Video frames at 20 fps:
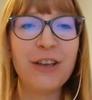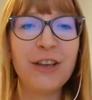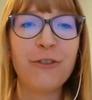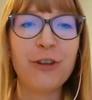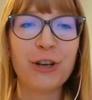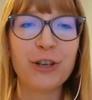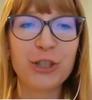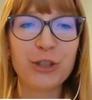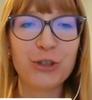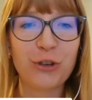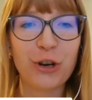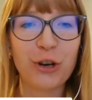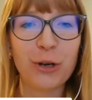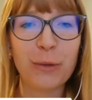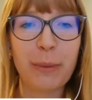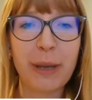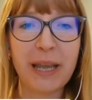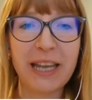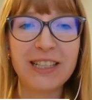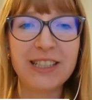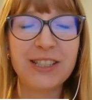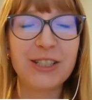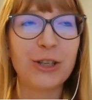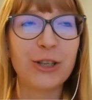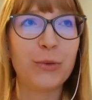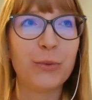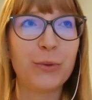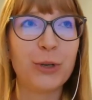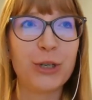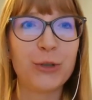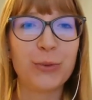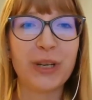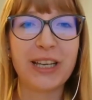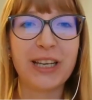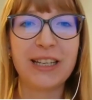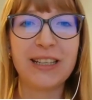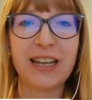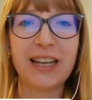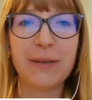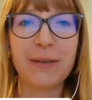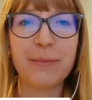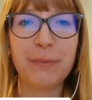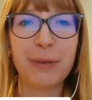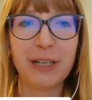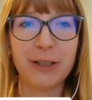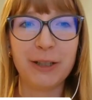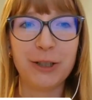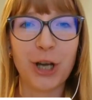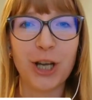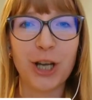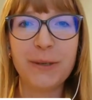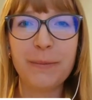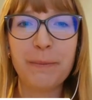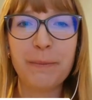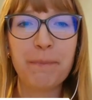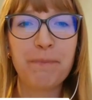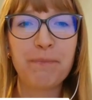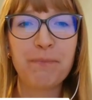very strong base on which we can then build on.